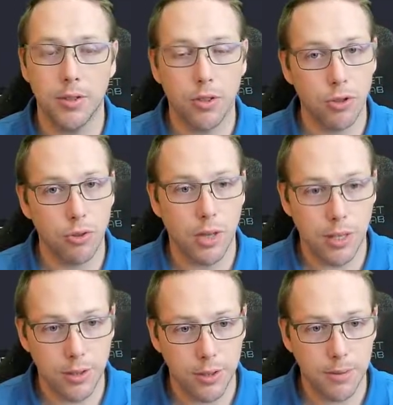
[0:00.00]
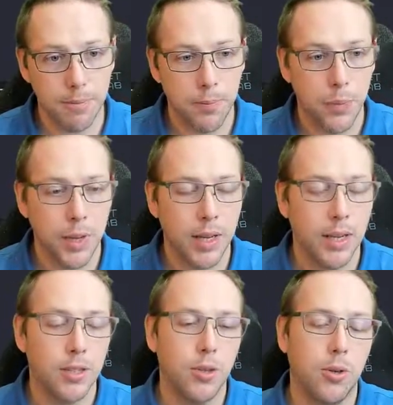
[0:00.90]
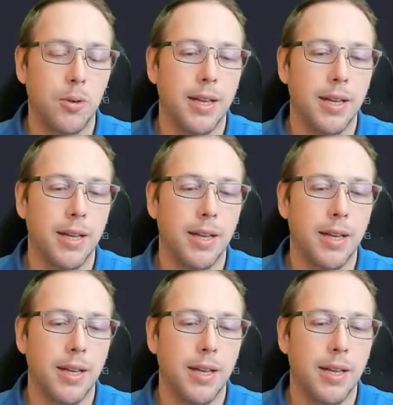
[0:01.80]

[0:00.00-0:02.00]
structs. So